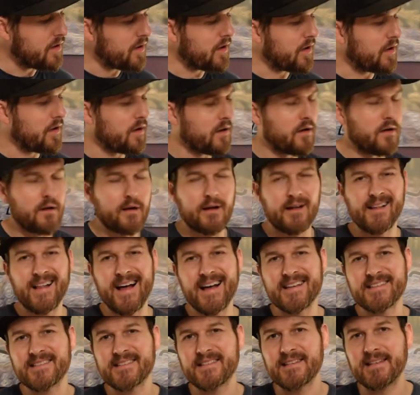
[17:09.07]
Uh,
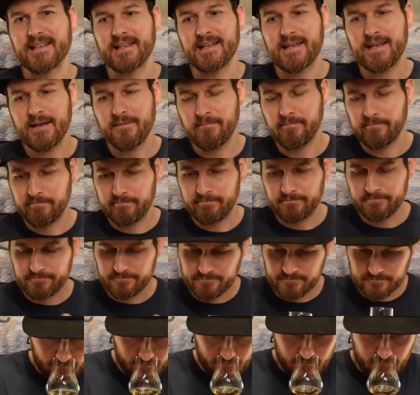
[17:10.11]
glass D.
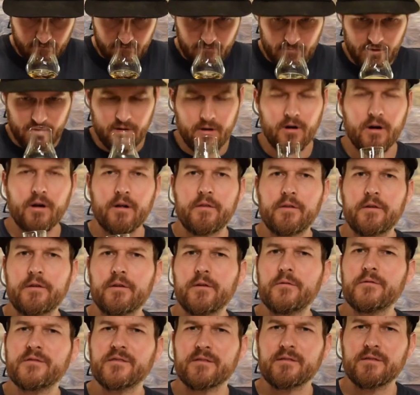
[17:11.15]
Oh, the
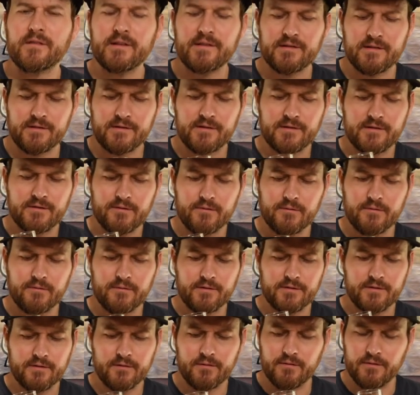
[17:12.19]
nose on this is so,
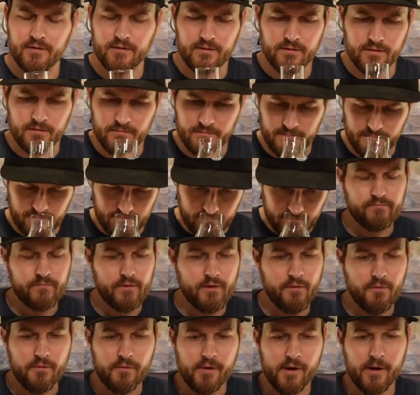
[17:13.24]
so good.
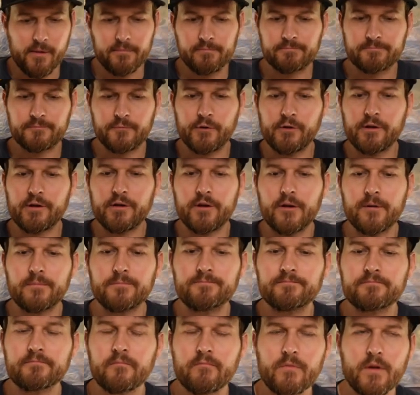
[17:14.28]
Yeah, really
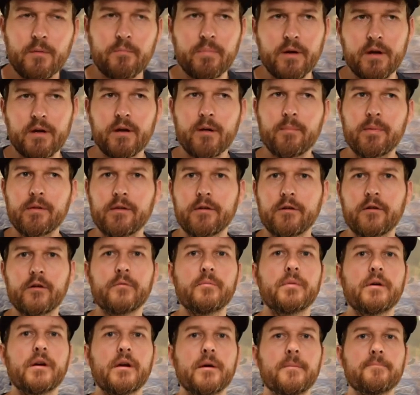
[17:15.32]
good. Picking up a little
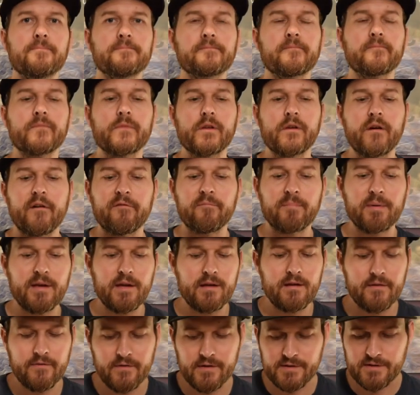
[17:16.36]
bit of
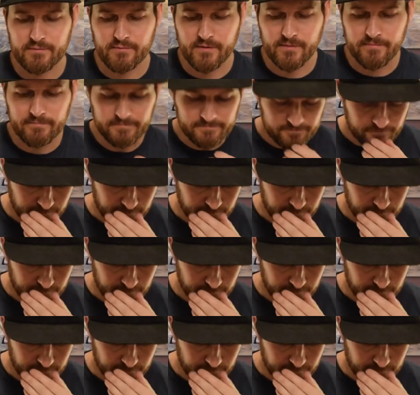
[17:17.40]
peat in this one.